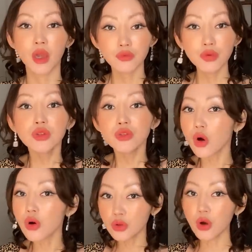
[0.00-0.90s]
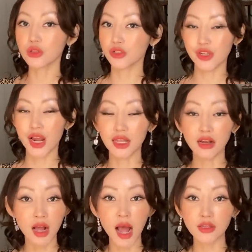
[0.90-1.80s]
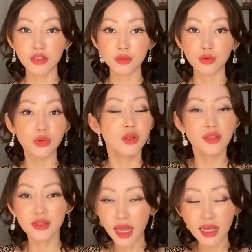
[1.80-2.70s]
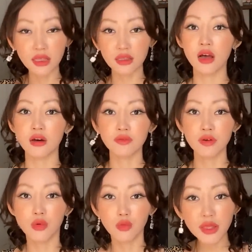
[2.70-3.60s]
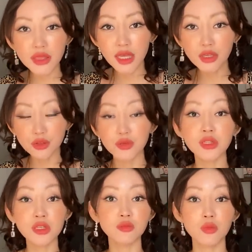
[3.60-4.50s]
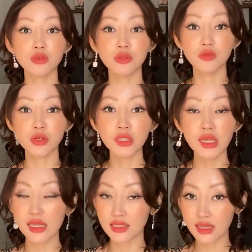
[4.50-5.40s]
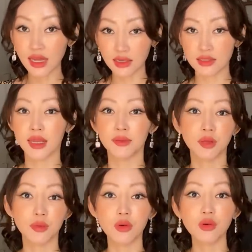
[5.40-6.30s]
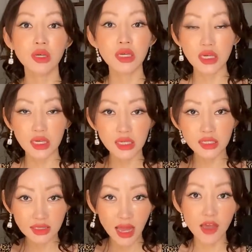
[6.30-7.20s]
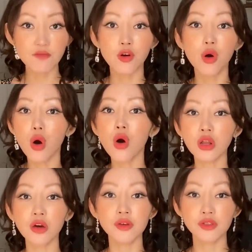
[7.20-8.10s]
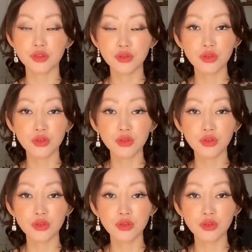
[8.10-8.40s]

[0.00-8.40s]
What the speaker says: We don't hold China accountable, not enough, what they do in this modern world is not acceptable. It is time for all of us to